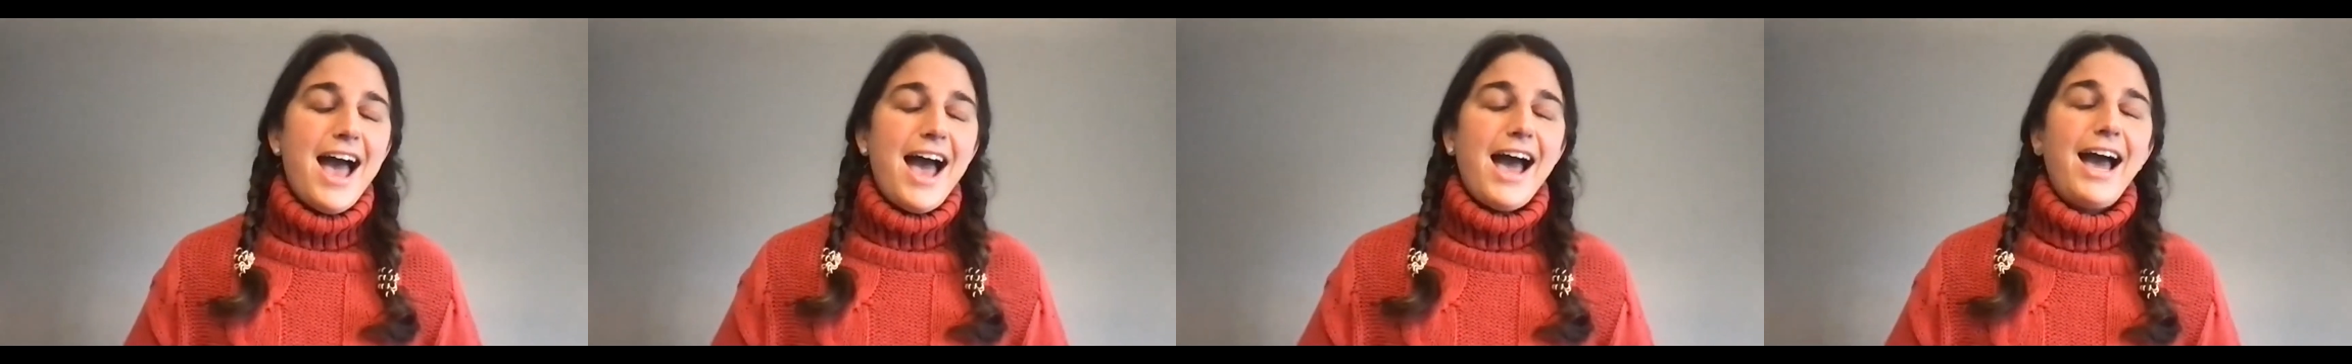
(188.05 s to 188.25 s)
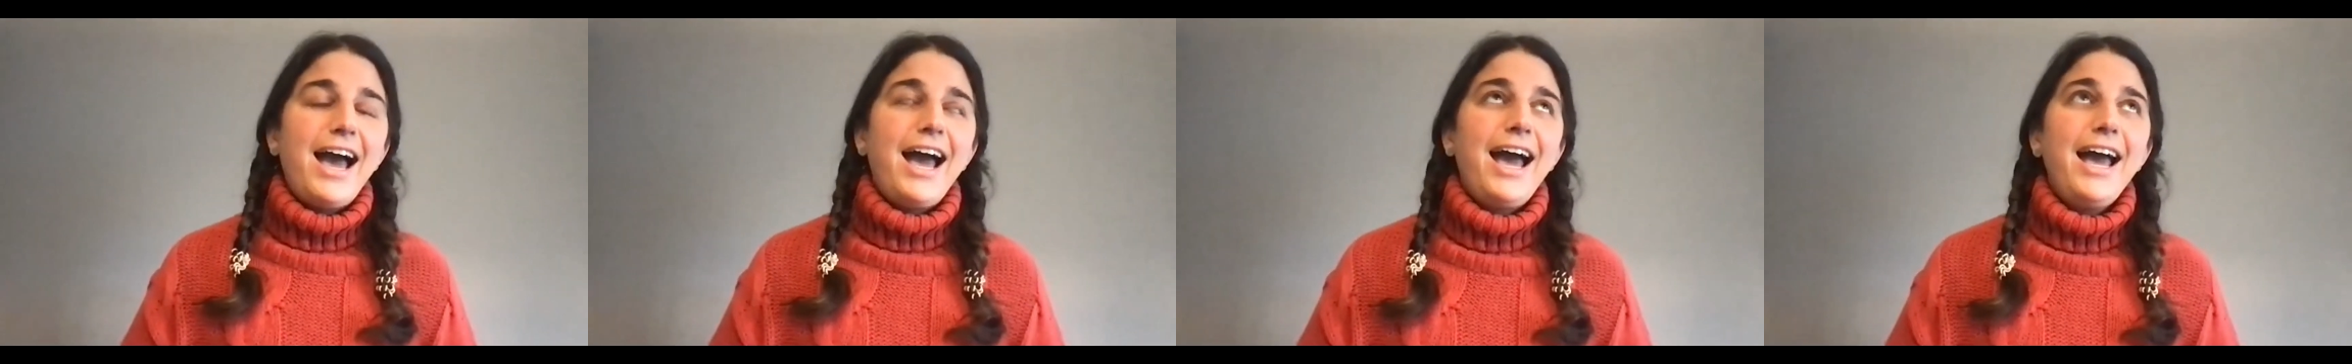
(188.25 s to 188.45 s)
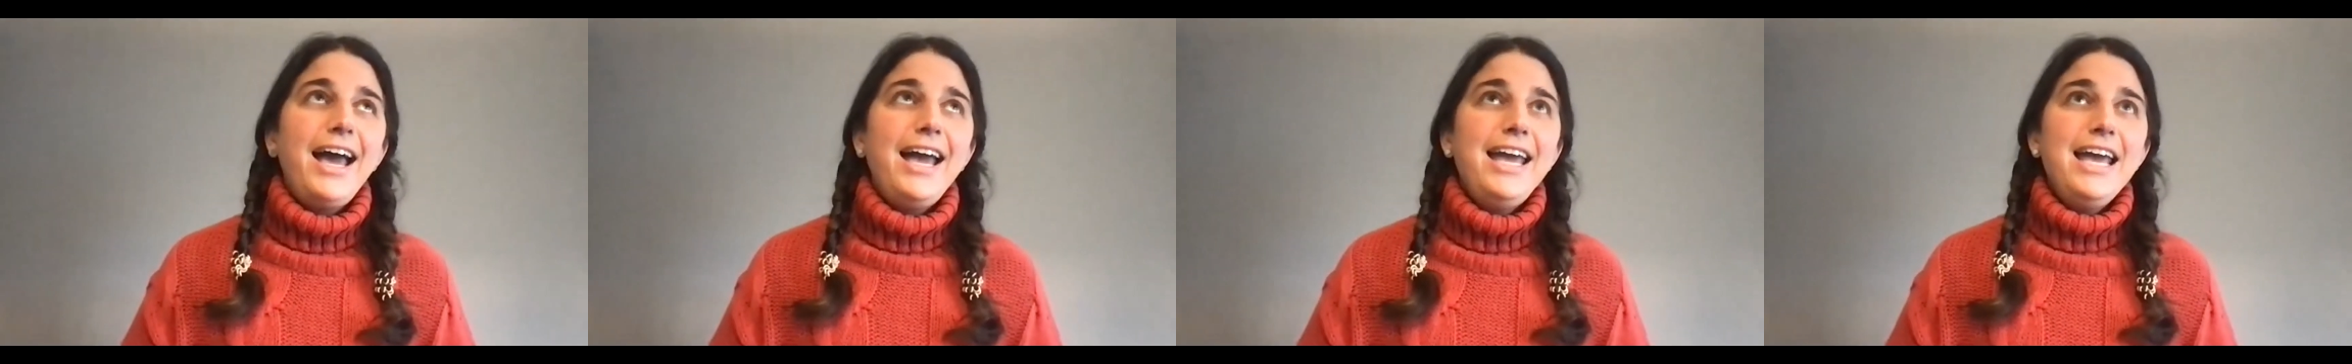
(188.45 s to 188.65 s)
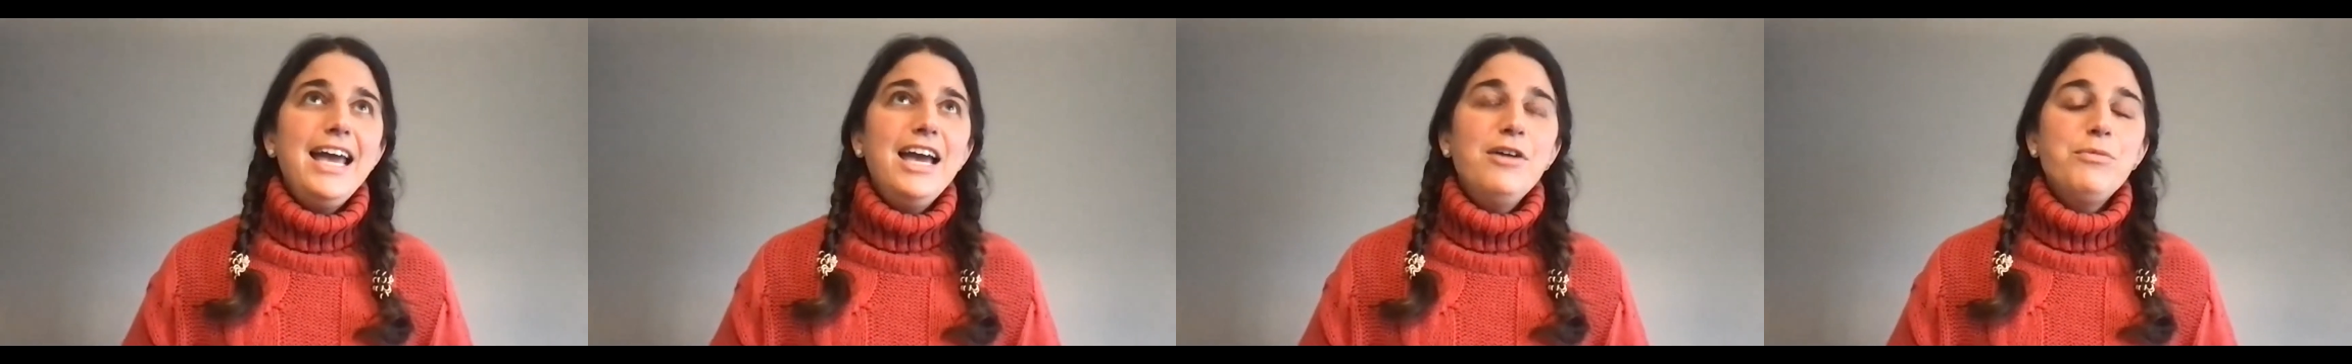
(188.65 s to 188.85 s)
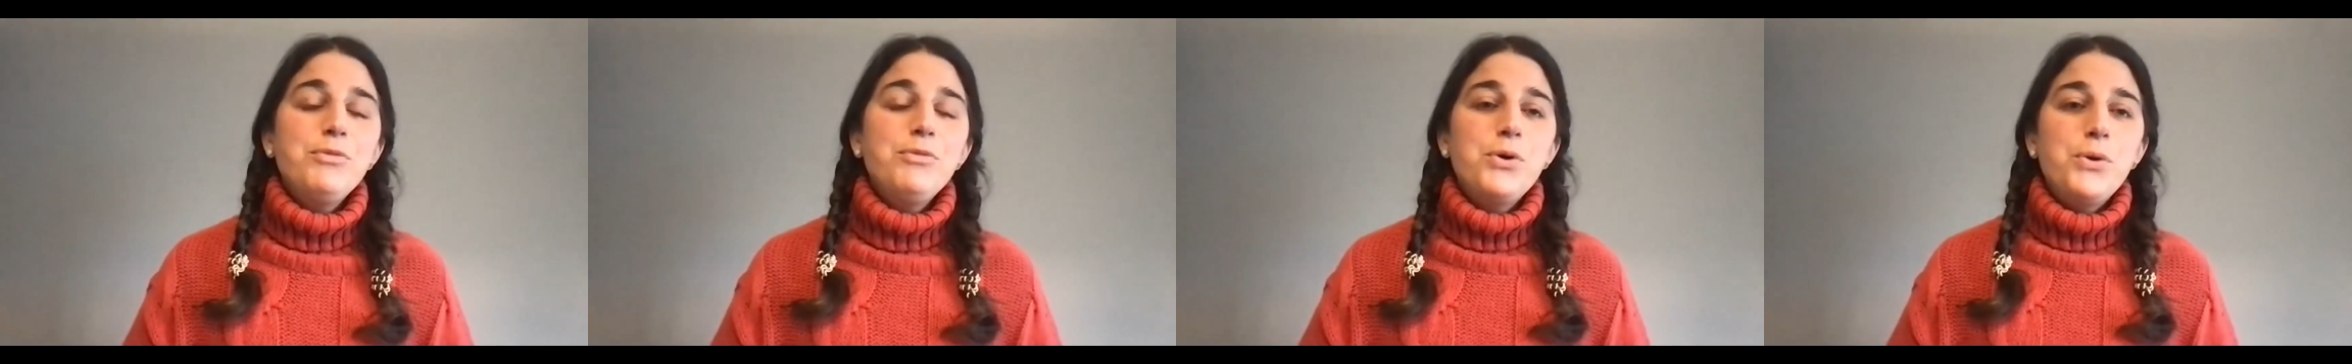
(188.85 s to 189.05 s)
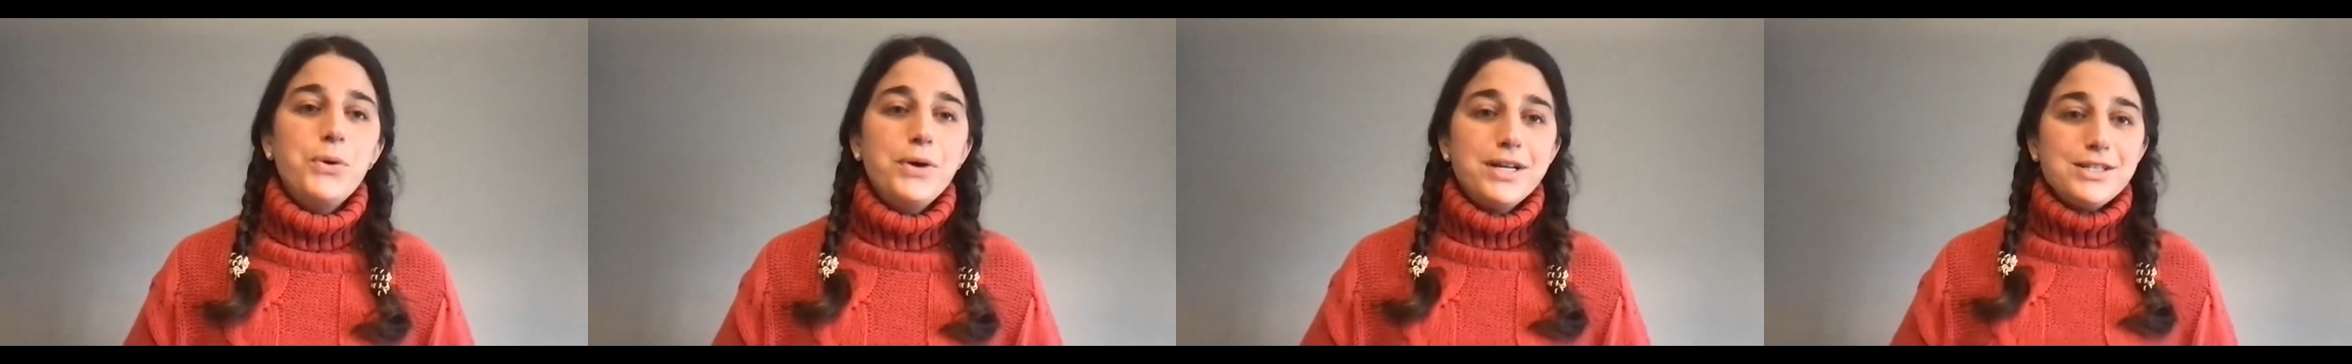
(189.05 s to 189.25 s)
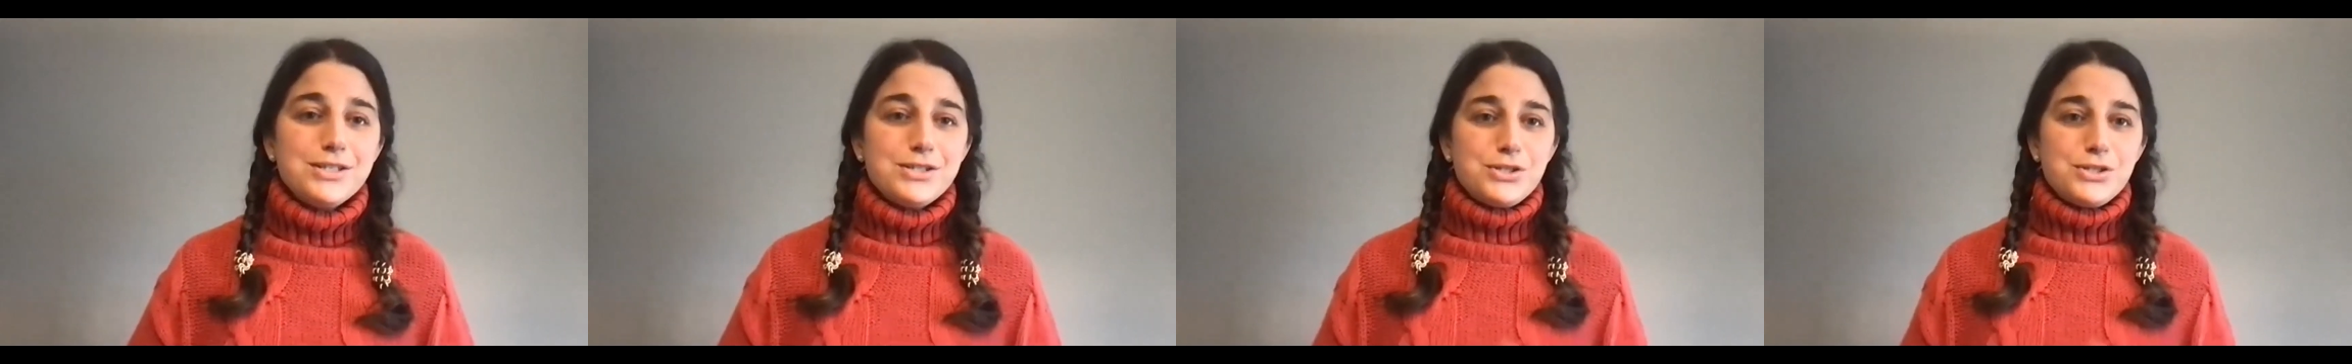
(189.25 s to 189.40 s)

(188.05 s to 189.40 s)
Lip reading: I am going